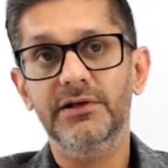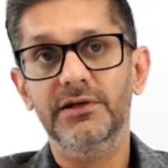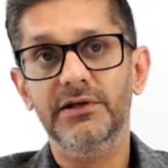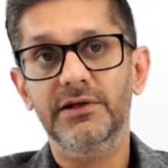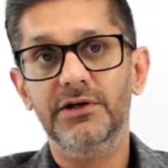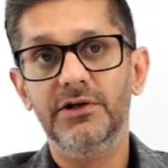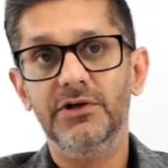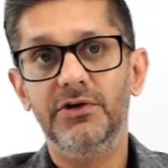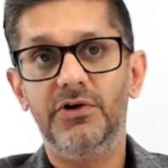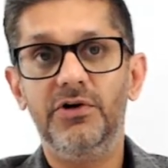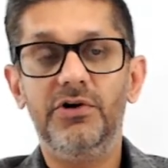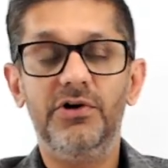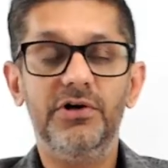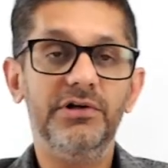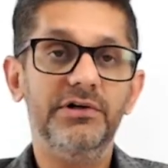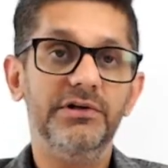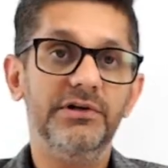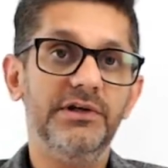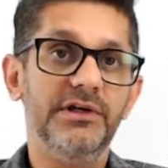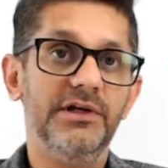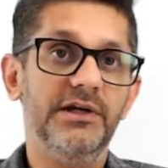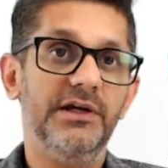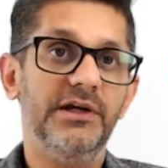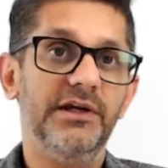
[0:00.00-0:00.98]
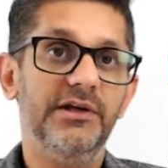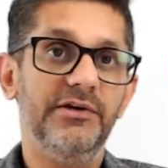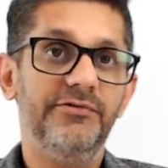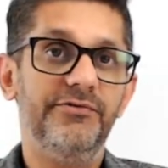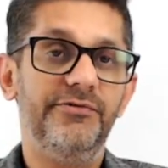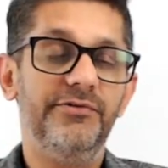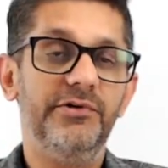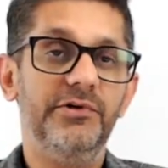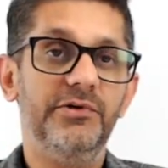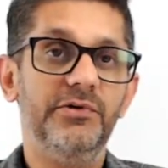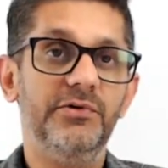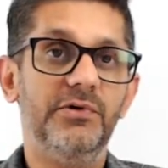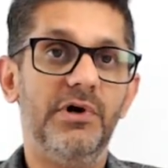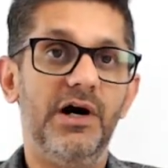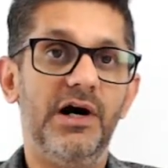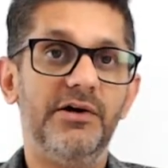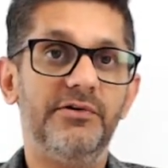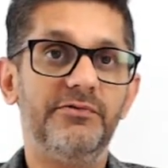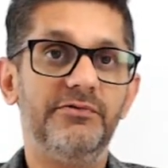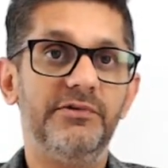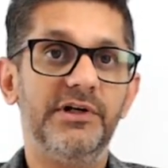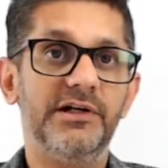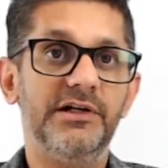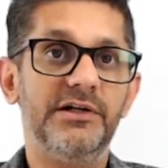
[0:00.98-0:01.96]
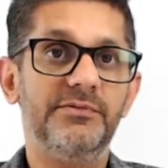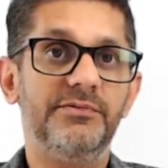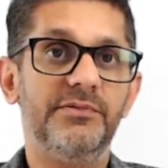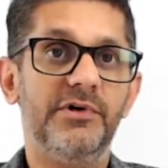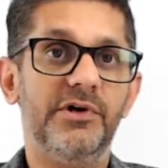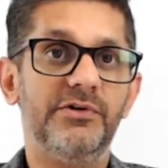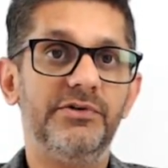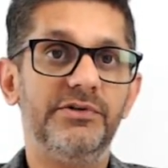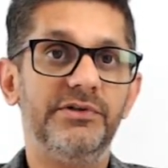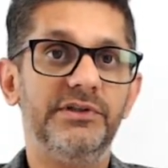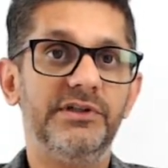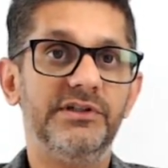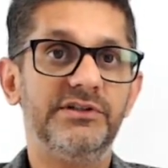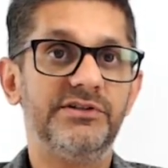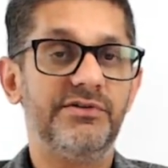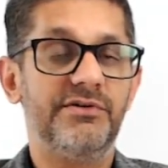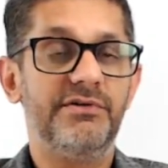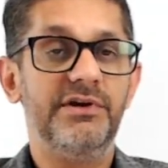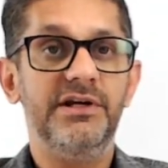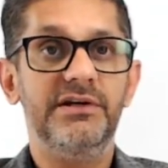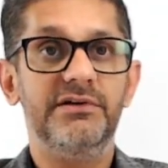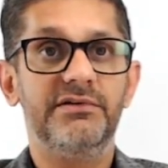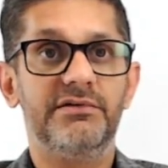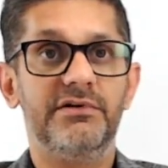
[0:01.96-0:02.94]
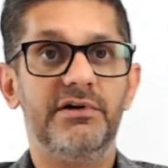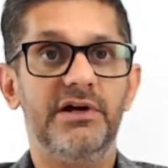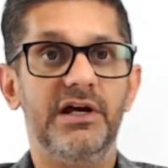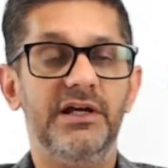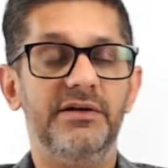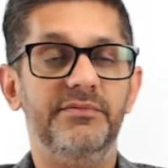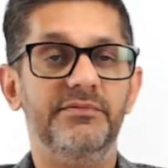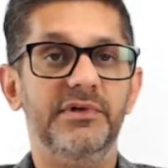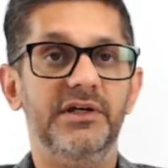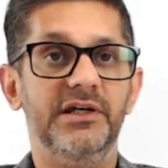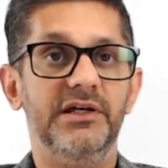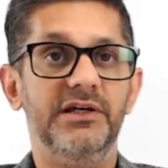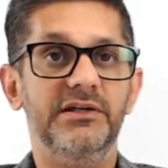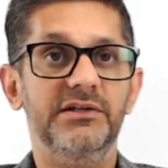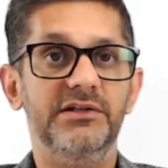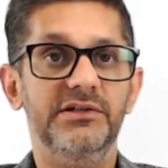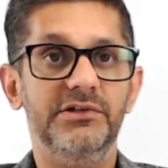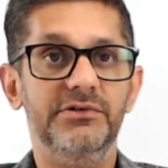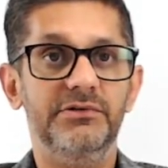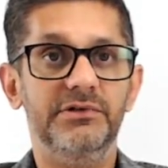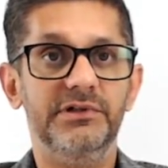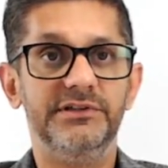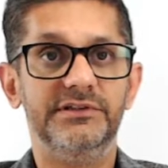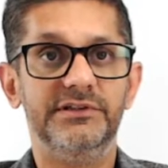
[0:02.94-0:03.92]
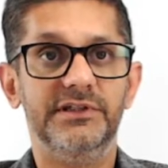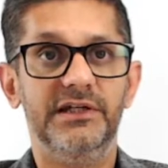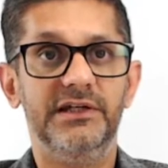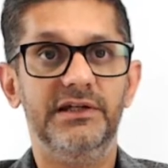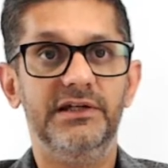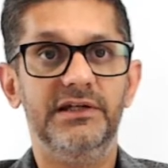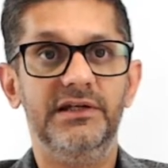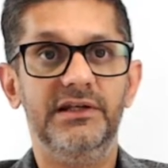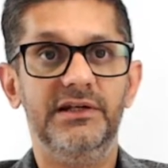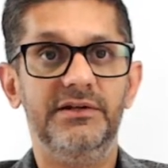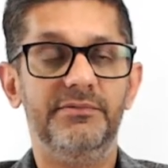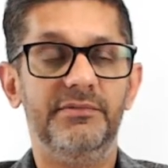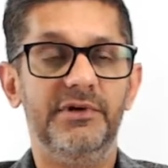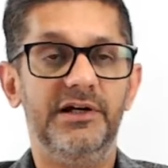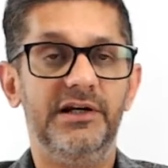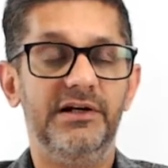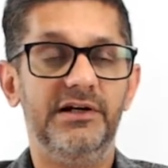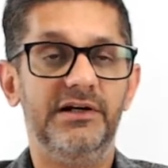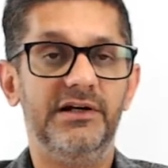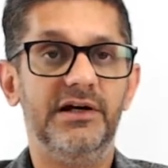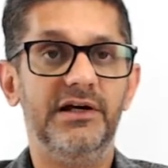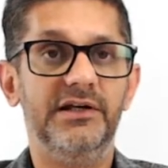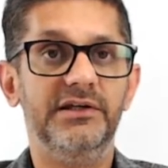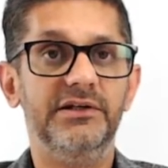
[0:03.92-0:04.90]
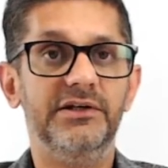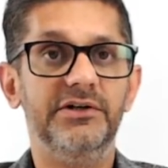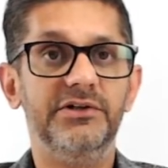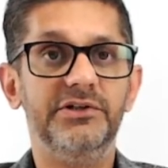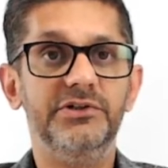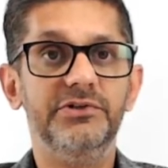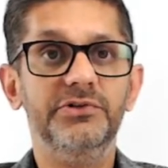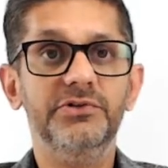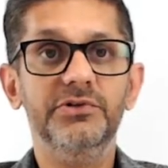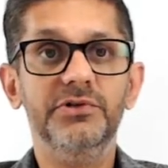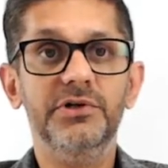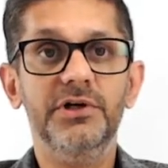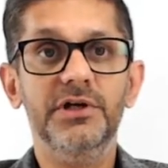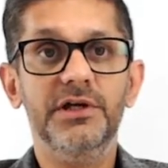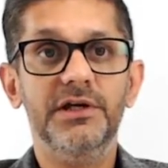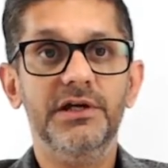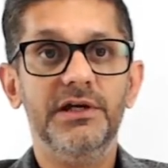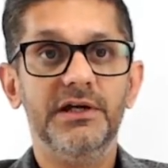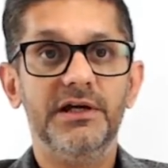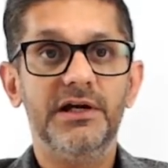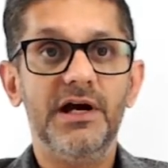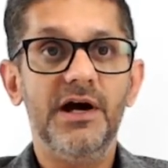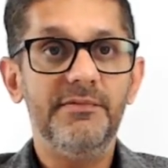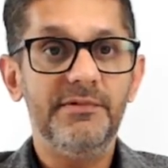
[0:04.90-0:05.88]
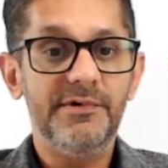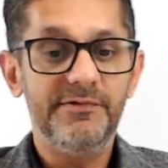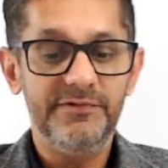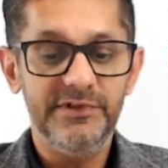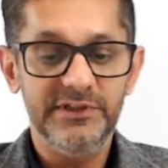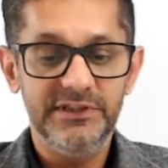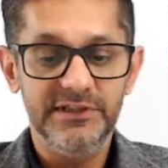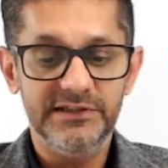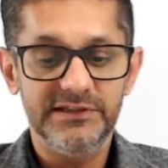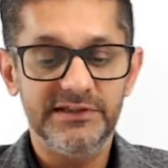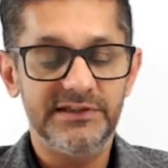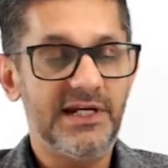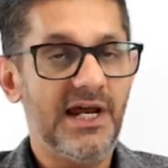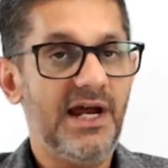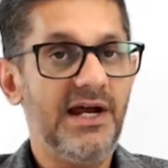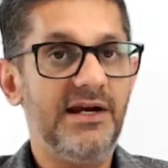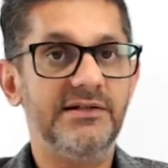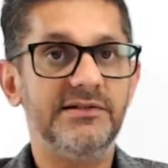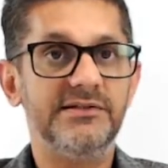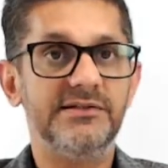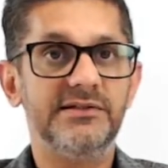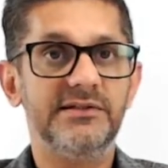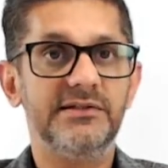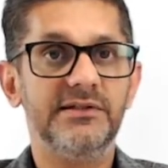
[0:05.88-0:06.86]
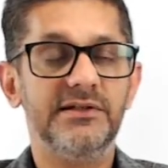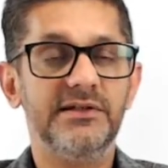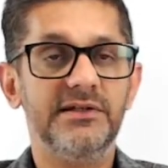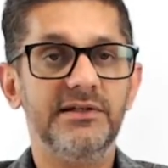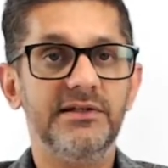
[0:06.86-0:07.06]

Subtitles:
Or if you are worried about the street crime in USA, in America, you come up with the stats,